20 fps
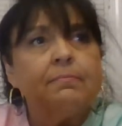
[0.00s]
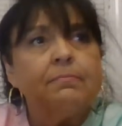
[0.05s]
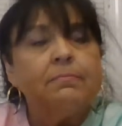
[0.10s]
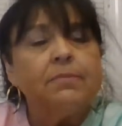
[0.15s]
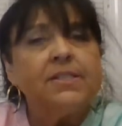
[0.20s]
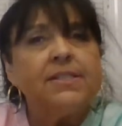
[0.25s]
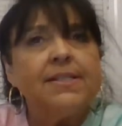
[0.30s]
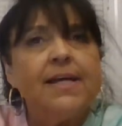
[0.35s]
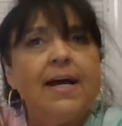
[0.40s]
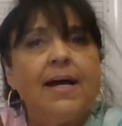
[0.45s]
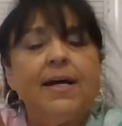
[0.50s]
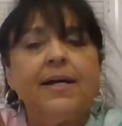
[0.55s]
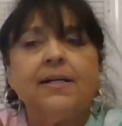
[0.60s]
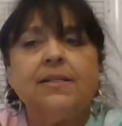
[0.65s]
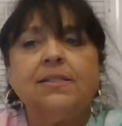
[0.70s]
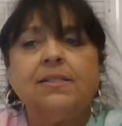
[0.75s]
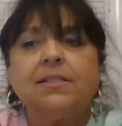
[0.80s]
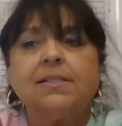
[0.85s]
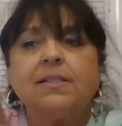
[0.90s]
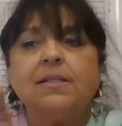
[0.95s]

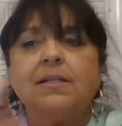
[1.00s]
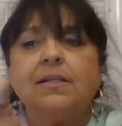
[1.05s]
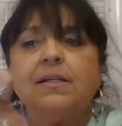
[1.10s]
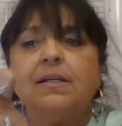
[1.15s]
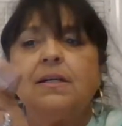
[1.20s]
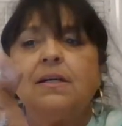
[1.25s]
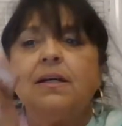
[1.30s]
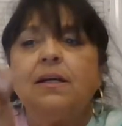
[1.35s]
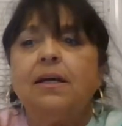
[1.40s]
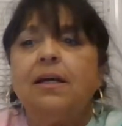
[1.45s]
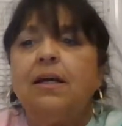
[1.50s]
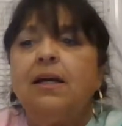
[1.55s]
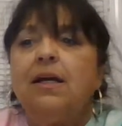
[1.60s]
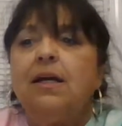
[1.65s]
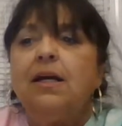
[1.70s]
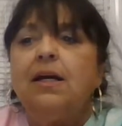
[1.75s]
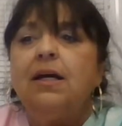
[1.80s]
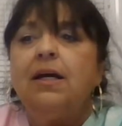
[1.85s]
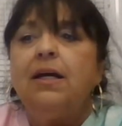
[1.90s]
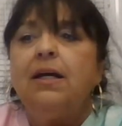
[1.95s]
Besides,
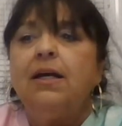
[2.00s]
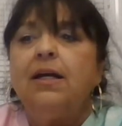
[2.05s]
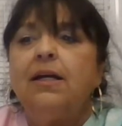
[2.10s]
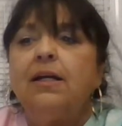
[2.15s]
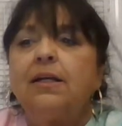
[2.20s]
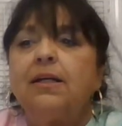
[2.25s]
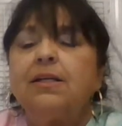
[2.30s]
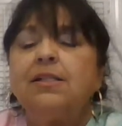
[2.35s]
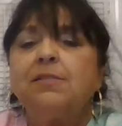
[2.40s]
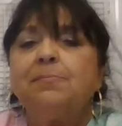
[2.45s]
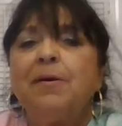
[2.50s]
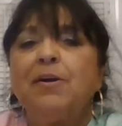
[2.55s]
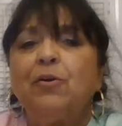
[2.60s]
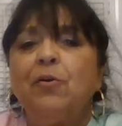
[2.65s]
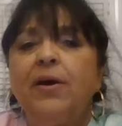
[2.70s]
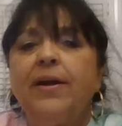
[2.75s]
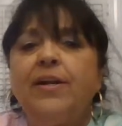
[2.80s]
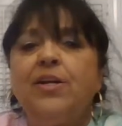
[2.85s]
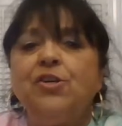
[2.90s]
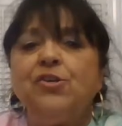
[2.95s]
because my
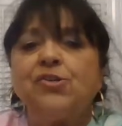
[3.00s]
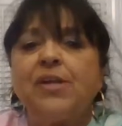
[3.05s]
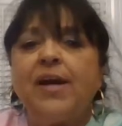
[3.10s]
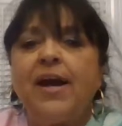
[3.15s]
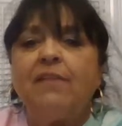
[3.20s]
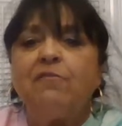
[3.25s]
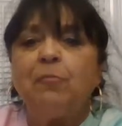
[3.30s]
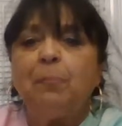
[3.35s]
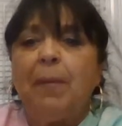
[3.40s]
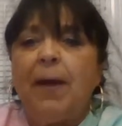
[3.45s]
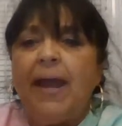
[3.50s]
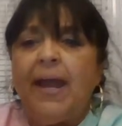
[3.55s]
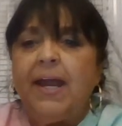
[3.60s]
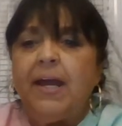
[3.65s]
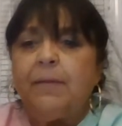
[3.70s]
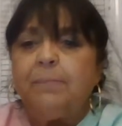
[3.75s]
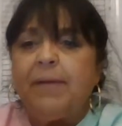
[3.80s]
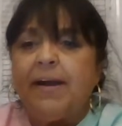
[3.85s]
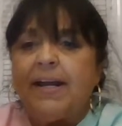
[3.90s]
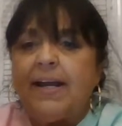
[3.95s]
granny used to have a
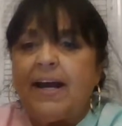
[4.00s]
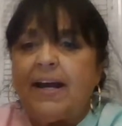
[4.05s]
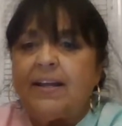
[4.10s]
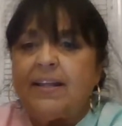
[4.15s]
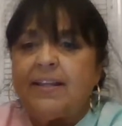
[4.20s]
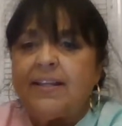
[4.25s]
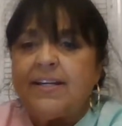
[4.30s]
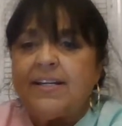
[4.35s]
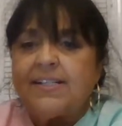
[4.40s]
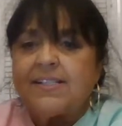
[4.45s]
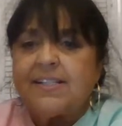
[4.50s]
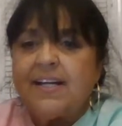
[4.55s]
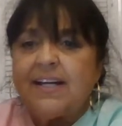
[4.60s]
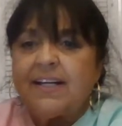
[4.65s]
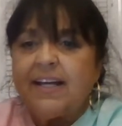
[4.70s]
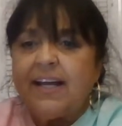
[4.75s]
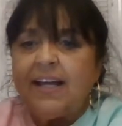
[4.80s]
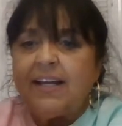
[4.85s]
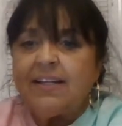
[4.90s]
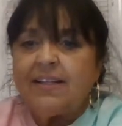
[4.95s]
pad made out of this, and I
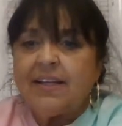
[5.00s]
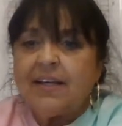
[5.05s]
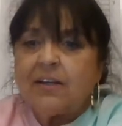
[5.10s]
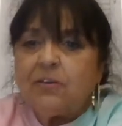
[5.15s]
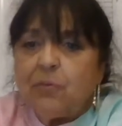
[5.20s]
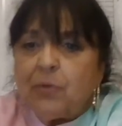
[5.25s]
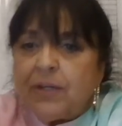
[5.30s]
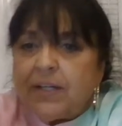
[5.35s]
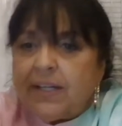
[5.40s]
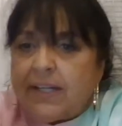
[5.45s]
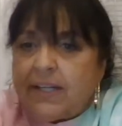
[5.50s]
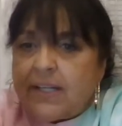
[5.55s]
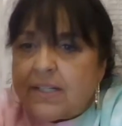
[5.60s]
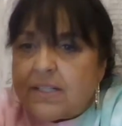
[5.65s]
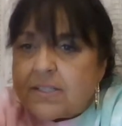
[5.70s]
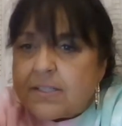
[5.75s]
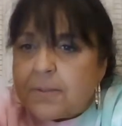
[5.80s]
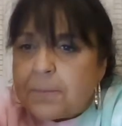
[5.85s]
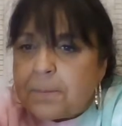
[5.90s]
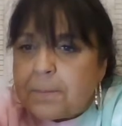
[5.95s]
can't think of what it
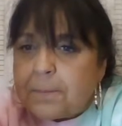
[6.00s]
is.